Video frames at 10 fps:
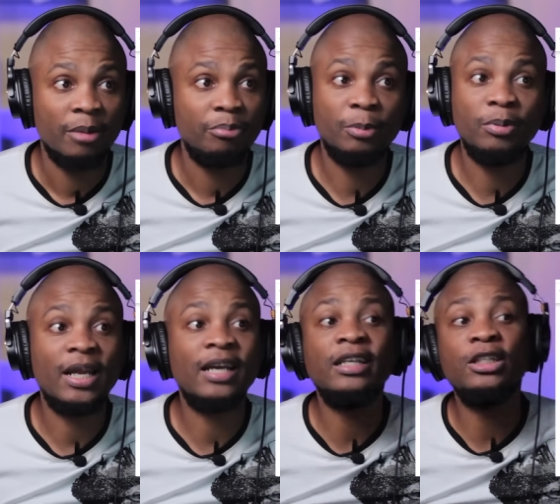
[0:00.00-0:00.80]
People
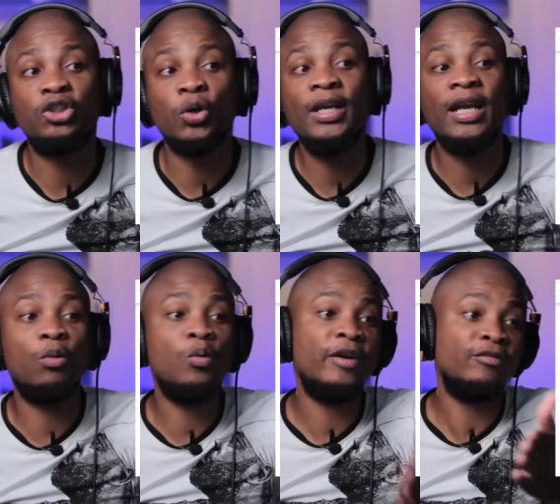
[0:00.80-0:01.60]
like Rick Joyner
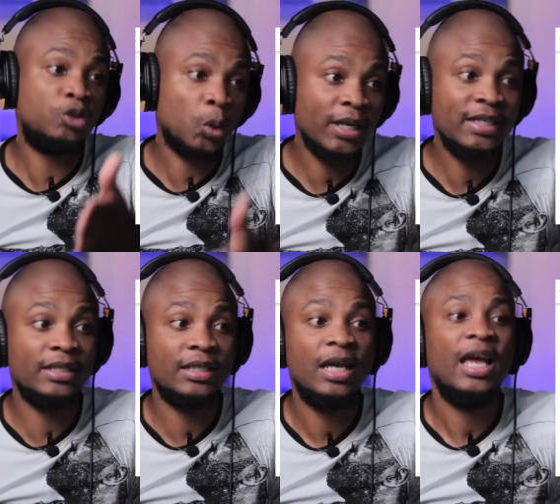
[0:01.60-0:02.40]
who have
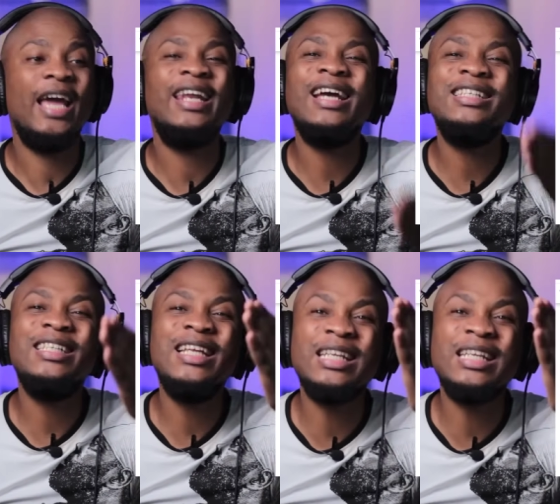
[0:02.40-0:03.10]
joined and actually